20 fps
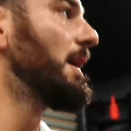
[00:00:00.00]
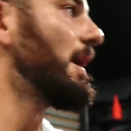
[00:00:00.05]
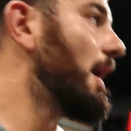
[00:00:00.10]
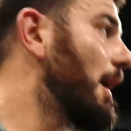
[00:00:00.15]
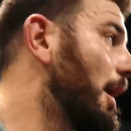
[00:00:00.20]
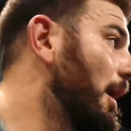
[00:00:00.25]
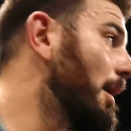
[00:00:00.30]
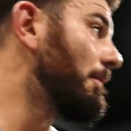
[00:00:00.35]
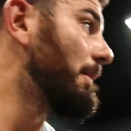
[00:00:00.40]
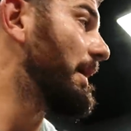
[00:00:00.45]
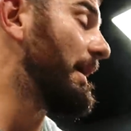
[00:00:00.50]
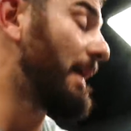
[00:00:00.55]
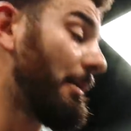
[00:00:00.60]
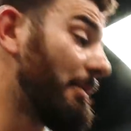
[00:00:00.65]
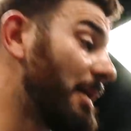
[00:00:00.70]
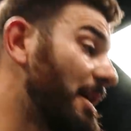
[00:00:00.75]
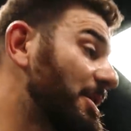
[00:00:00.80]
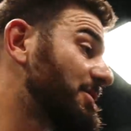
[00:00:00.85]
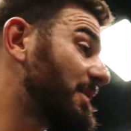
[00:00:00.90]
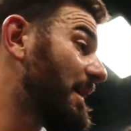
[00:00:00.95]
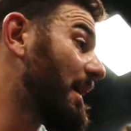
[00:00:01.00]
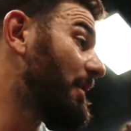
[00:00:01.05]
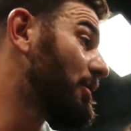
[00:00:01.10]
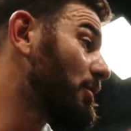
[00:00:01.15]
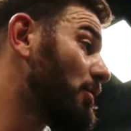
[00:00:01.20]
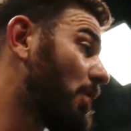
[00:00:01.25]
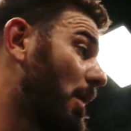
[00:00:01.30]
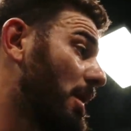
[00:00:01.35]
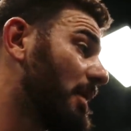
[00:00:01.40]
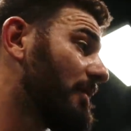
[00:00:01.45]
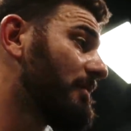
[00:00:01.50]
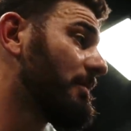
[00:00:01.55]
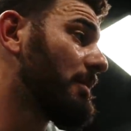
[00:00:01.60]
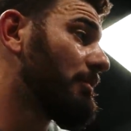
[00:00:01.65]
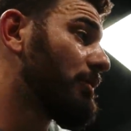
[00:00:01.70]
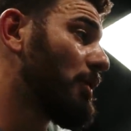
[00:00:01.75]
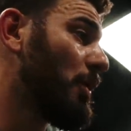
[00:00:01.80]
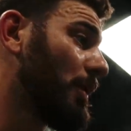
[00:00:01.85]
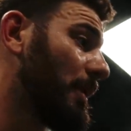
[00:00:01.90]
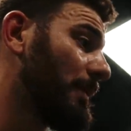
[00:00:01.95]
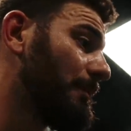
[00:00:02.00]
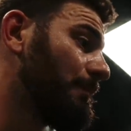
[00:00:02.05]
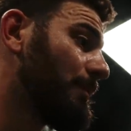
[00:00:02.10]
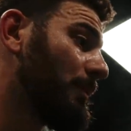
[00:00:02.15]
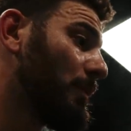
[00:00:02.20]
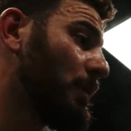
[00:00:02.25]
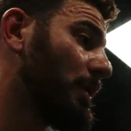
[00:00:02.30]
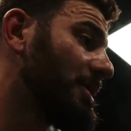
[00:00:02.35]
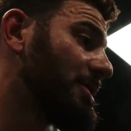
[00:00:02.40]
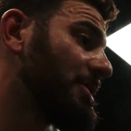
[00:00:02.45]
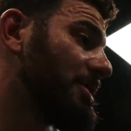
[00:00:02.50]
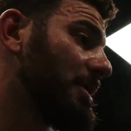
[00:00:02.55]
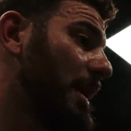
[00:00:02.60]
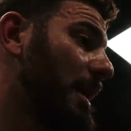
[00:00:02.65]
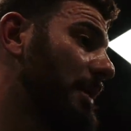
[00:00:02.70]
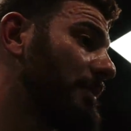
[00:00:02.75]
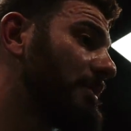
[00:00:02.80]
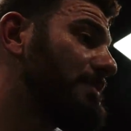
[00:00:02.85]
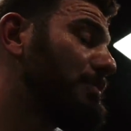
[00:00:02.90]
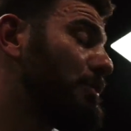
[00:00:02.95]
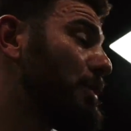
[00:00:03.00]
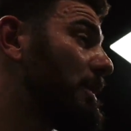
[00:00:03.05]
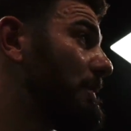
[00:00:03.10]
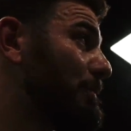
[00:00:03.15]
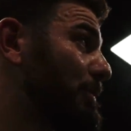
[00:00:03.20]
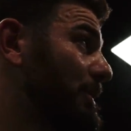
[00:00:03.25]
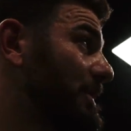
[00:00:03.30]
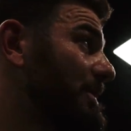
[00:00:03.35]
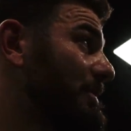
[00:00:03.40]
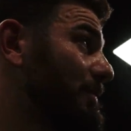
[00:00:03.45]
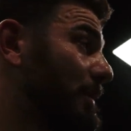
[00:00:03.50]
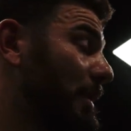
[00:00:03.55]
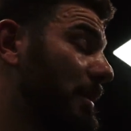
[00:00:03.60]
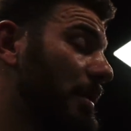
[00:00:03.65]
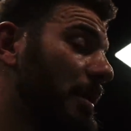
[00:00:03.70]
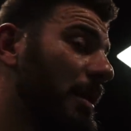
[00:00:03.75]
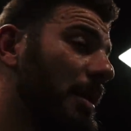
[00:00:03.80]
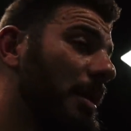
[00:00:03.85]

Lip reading: And I managed to get through all of them unbroken, which I was pretty pleased with.